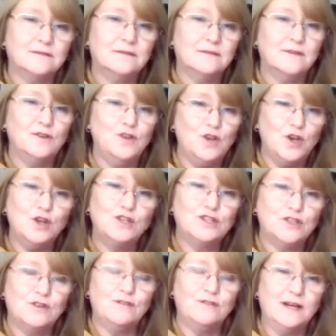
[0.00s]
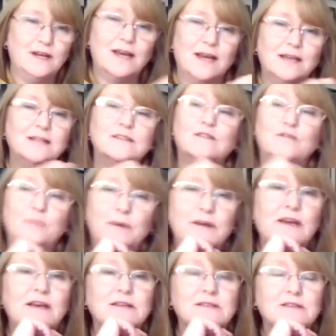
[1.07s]
nurturing kind of
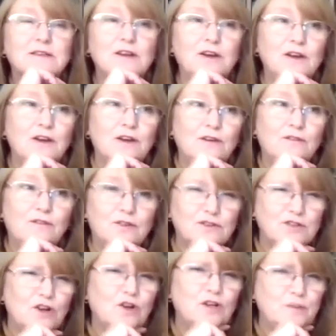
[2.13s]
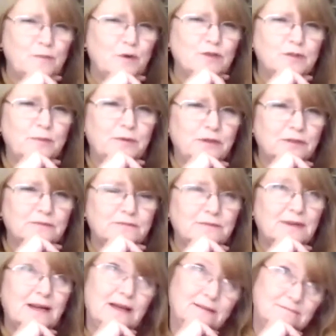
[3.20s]
place for as long as possible,
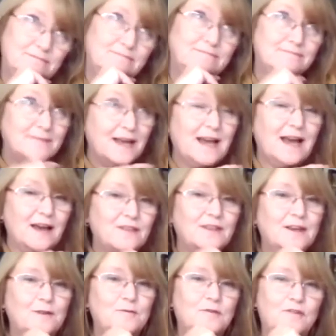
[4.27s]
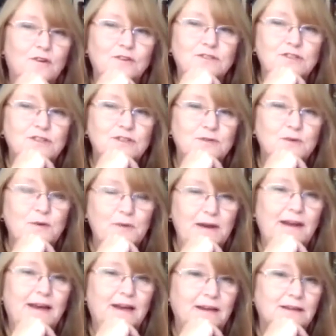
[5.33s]
I think we're on to a
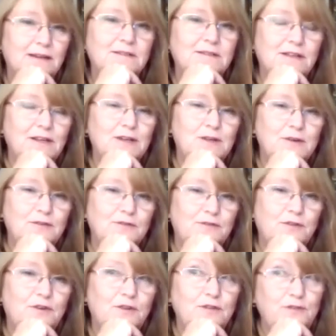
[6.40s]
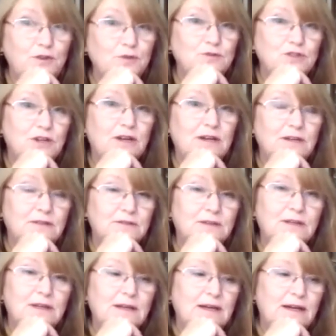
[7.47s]
winner for the future.
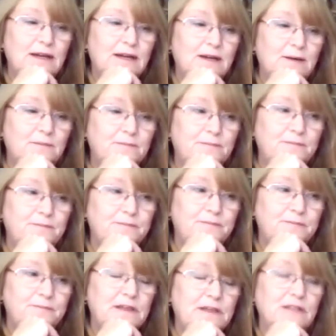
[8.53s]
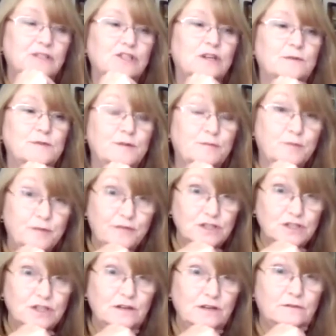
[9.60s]
Um, in terms of provision,